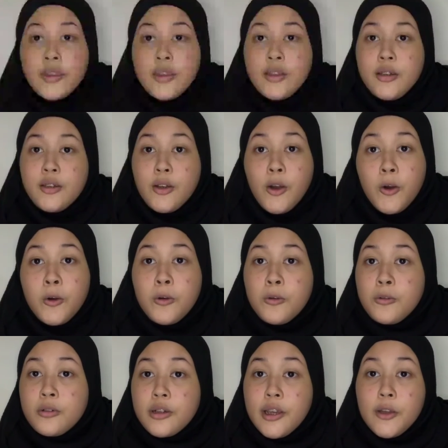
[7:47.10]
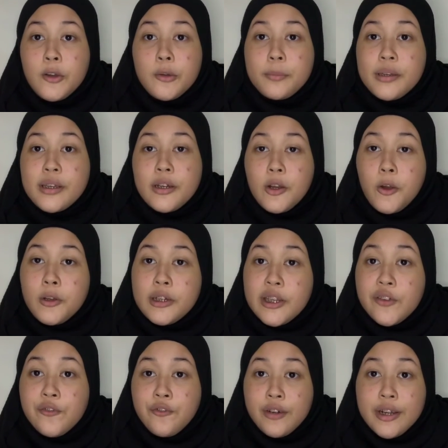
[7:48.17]
No, there will be no
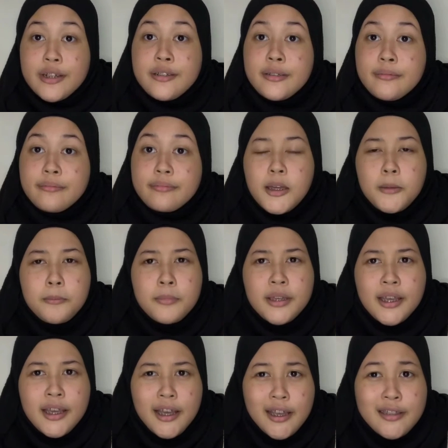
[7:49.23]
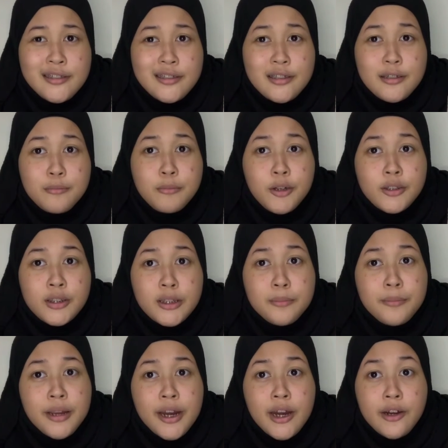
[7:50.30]
difference because the bottom
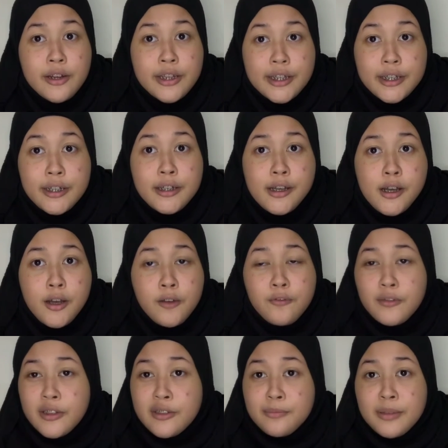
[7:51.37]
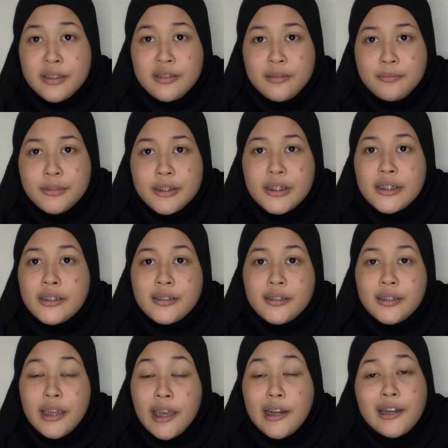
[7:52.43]
area of the specimen
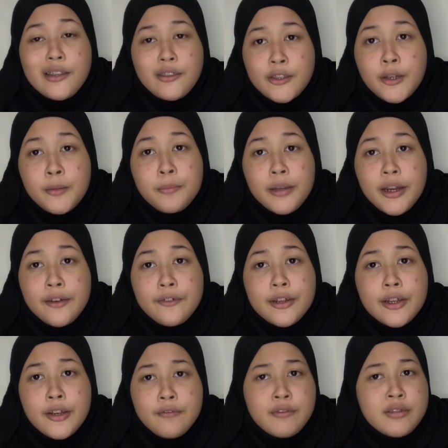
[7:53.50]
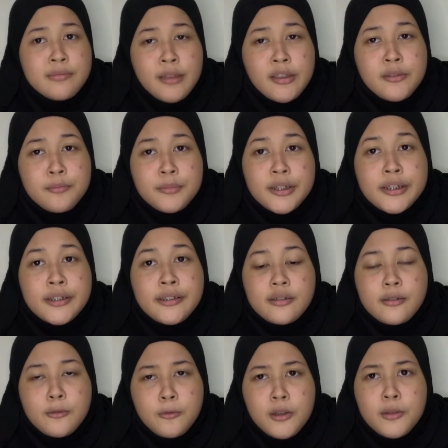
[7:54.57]
and the top area of the specimen
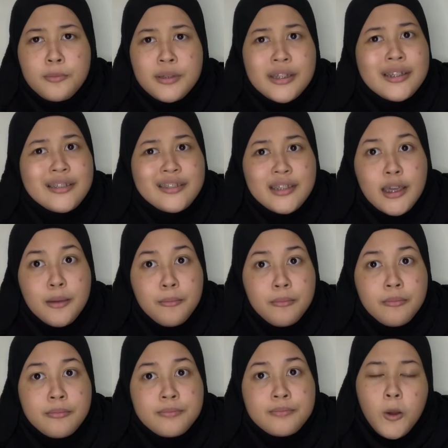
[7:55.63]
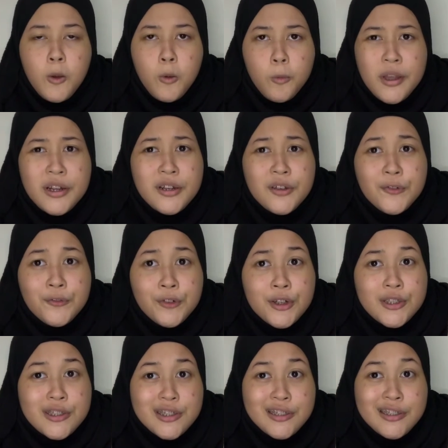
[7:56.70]
will be the same. When the force
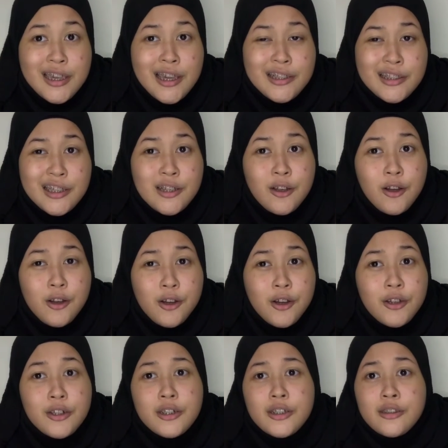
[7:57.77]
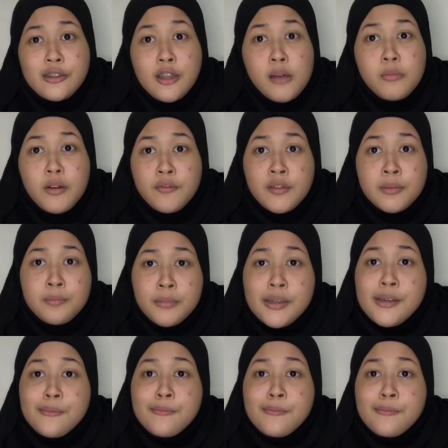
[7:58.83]
is acting on the top of the beam,